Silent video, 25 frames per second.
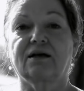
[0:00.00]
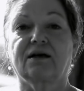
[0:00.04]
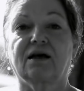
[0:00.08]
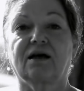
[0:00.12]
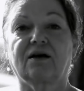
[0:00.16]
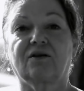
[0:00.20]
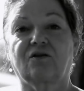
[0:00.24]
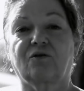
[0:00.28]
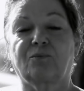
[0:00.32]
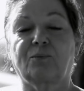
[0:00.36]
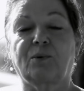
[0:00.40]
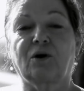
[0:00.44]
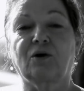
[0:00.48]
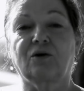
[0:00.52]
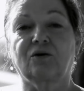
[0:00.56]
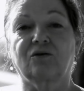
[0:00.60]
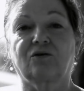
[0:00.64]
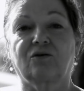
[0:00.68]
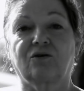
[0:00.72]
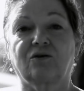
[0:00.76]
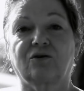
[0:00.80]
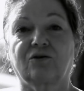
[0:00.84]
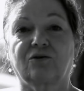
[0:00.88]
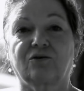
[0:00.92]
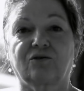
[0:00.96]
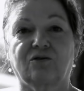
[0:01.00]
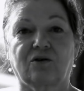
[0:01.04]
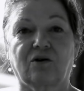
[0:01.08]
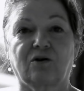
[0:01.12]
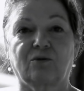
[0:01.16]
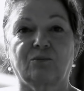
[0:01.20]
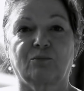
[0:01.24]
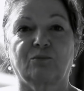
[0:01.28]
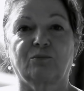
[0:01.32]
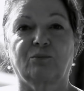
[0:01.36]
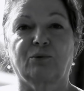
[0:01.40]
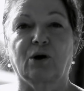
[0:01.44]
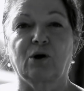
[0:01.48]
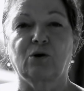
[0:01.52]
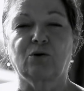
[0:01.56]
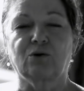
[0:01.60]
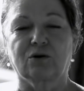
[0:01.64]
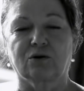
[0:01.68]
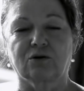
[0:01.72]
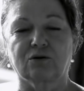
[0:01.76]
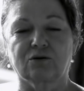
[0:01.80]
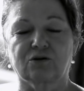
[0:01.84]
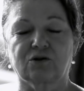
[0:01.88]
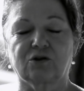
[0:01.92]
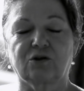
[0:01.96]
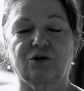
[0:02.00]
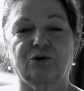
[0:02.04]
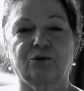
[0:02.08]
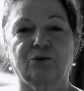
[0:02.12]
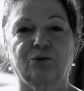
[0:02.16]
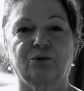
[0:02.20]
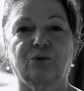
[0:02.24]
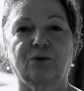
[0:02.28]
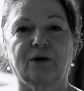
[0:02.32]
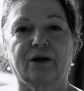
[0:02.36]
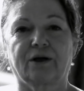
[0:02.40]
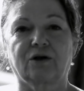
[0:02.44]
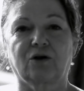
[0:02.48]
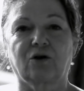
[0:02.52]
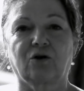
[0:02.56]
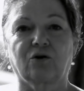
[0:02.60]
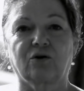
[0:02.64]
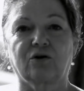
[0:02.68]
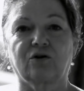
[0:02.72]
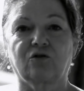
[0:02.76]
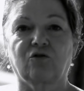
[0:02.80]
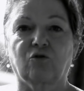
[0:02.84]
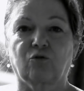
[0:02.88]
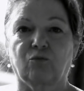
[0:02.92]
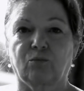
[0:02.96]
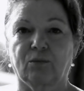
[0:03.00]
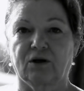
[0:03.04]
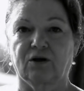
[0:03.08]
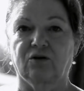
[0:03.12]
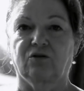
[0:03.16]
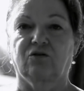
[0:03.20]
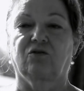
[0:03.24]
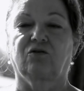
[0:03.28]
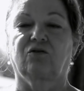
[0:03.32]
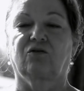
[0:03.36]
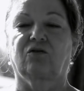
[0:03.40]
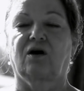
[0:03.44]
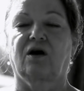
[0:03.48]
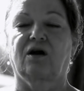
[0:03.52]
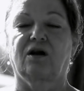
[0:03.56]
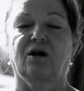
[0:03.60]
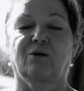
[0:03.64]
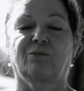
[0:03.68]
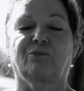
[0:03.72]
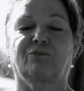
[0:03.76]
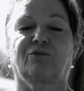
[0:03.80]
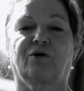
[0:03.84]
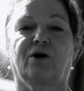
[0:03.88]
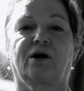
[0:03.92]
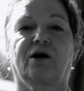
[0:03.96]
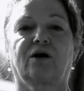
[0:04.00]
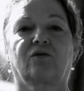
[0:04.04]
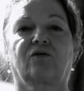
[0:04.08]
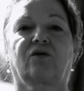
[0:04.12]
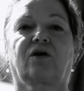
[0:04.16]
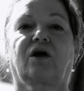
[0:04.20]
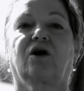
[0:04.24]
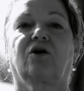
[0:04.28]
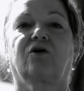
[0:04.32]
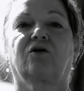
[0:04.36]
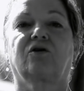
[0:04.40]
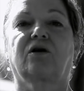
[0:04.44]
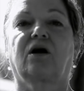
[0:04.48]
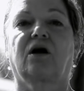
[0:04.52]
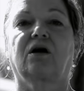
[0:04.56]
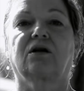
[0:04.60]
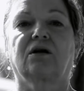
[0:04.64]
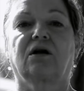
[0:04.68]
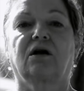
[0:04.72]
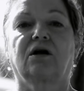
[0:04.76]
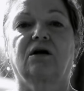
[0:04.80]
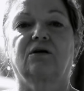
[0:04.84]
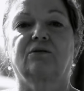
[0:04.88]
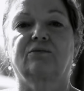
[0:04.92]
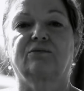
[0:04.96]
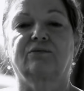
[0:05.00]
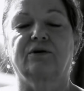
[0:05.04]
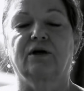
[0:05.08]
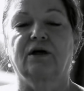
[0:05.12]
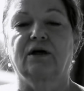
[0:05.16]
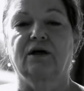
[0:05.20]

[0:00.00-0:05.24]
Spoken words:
had spoken to some brokers who encouraged me to sign up for healthcare.gov,